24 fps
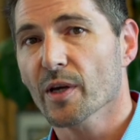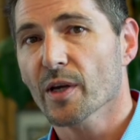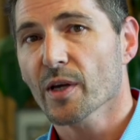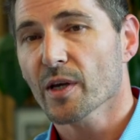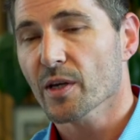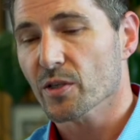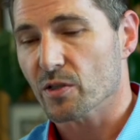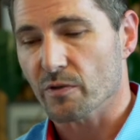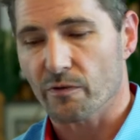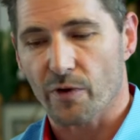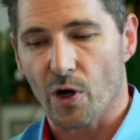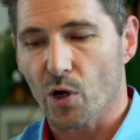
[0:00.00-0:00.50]

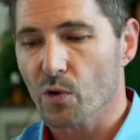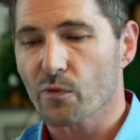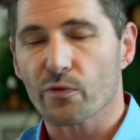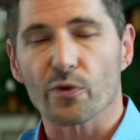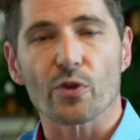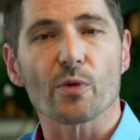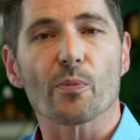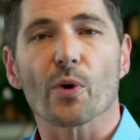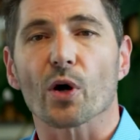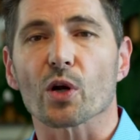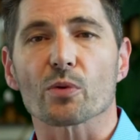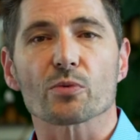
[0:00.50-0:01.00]
It's evolved from the
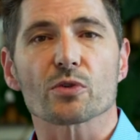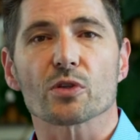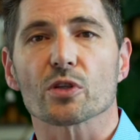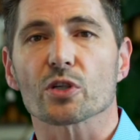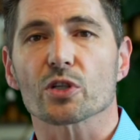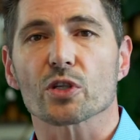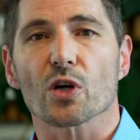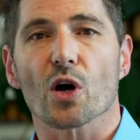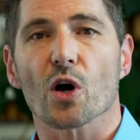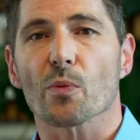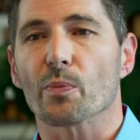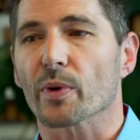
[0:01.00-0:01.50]
bottom to the
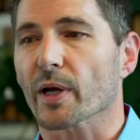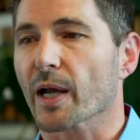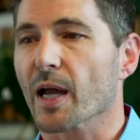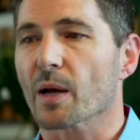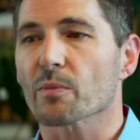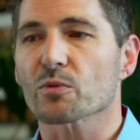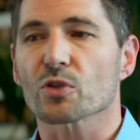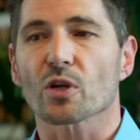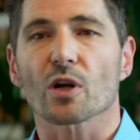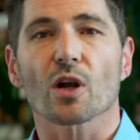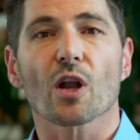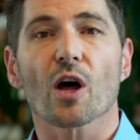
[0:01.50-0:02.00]
top, it
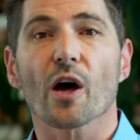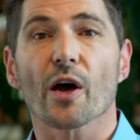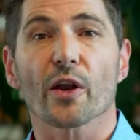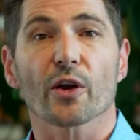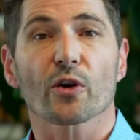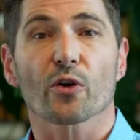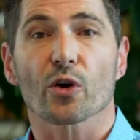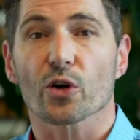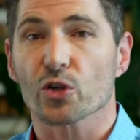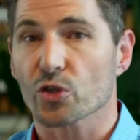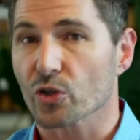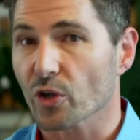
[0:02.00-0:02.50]
comes online
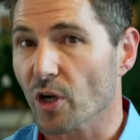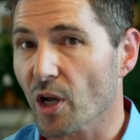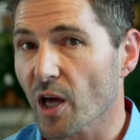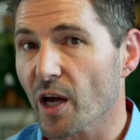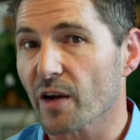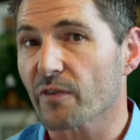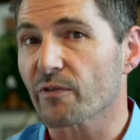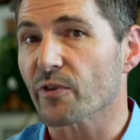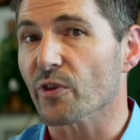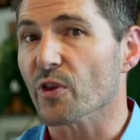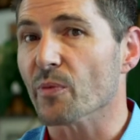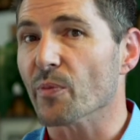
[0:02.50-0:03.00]
across your life
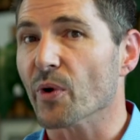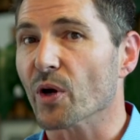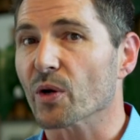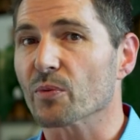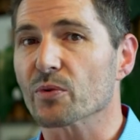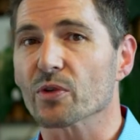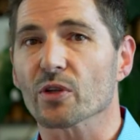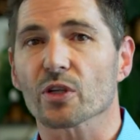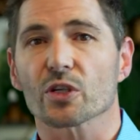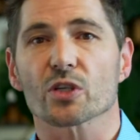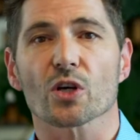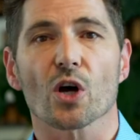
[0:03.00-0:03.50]
from the bottom
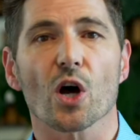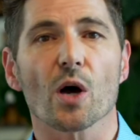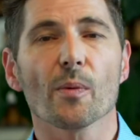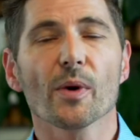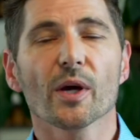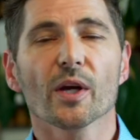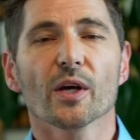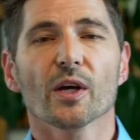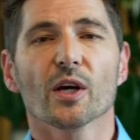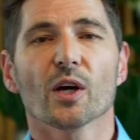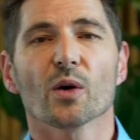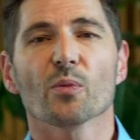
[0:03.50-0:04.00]
to the top.
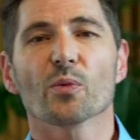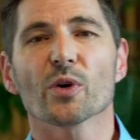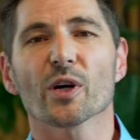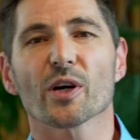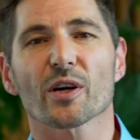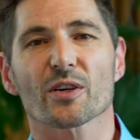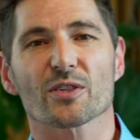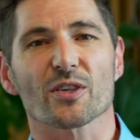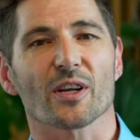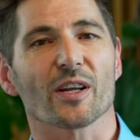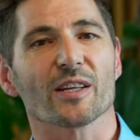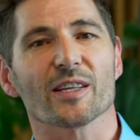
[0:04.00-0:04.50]
It
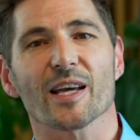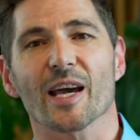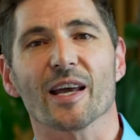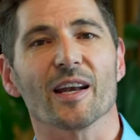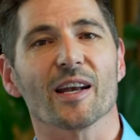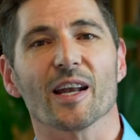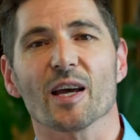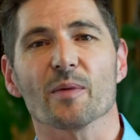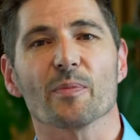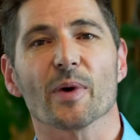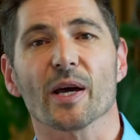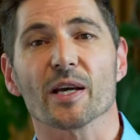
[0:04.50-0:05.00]
works on a
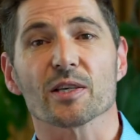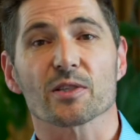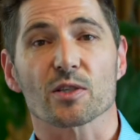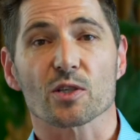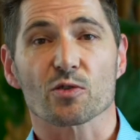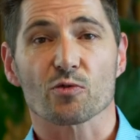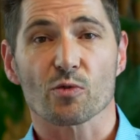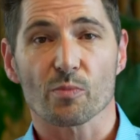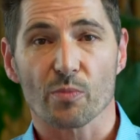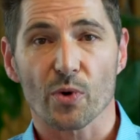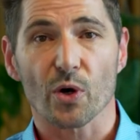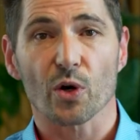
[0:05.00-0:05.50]
day-to-day basis
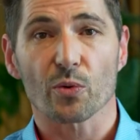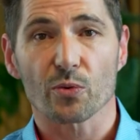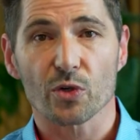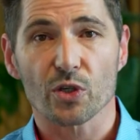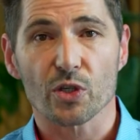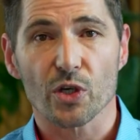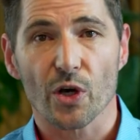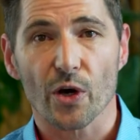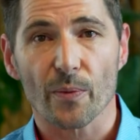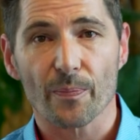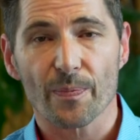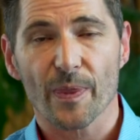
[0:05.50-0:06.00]
from bottom to
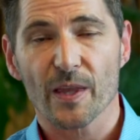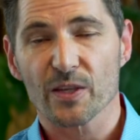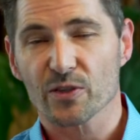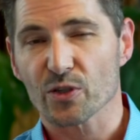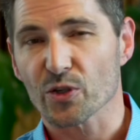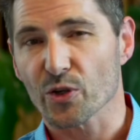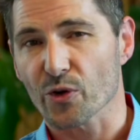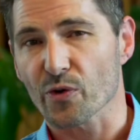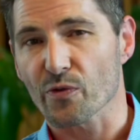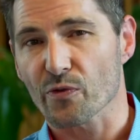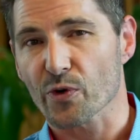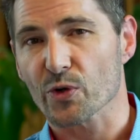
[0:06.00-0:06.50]
top. It's a
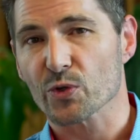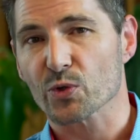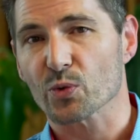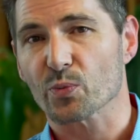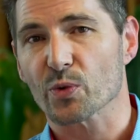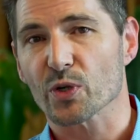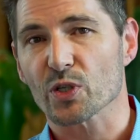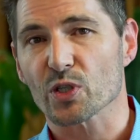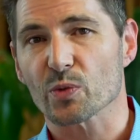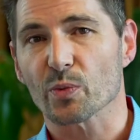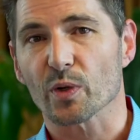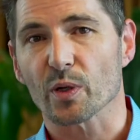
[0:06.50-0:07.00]
universal
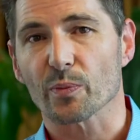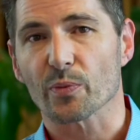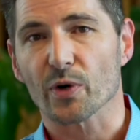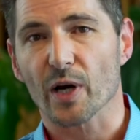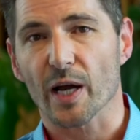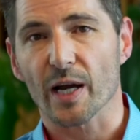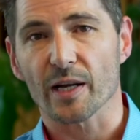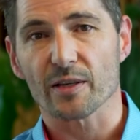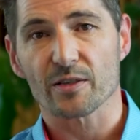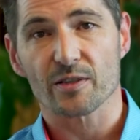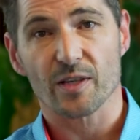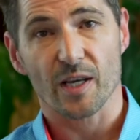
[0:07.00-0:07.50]
principle of
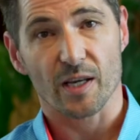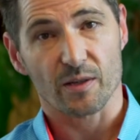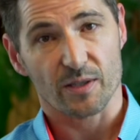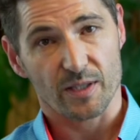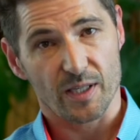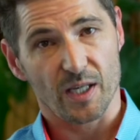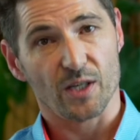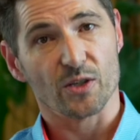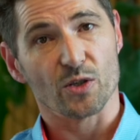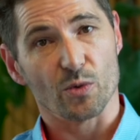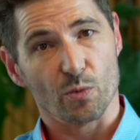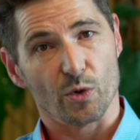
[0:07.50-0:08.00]
brains. They
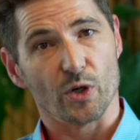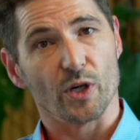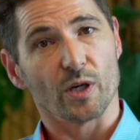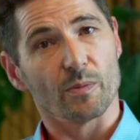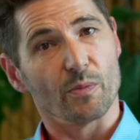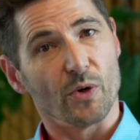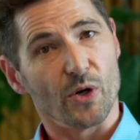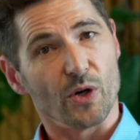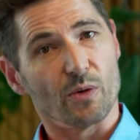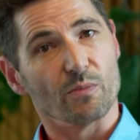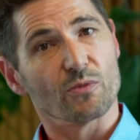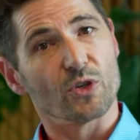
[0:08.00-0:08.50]
tend to work
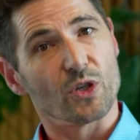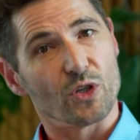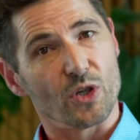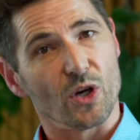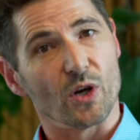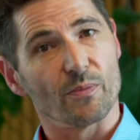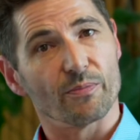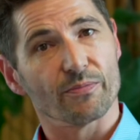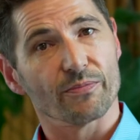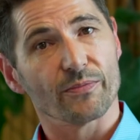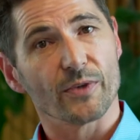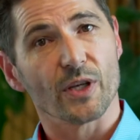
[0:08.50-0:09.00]
bottom to
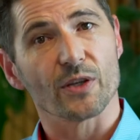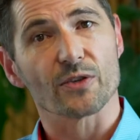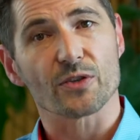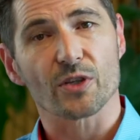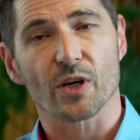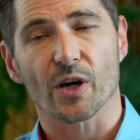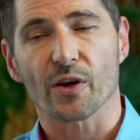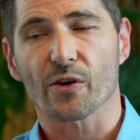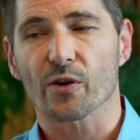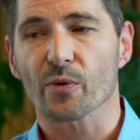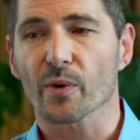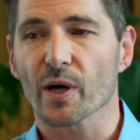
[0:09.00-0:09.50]
top,
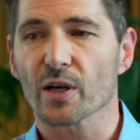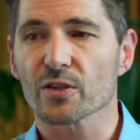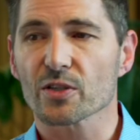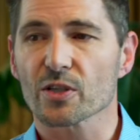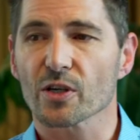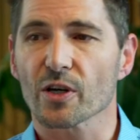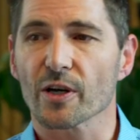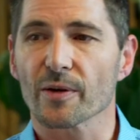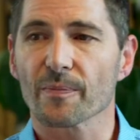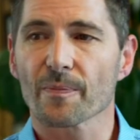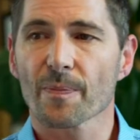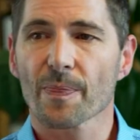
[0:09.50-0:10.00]
inside to
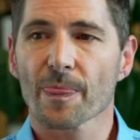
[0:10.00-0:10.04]
outside.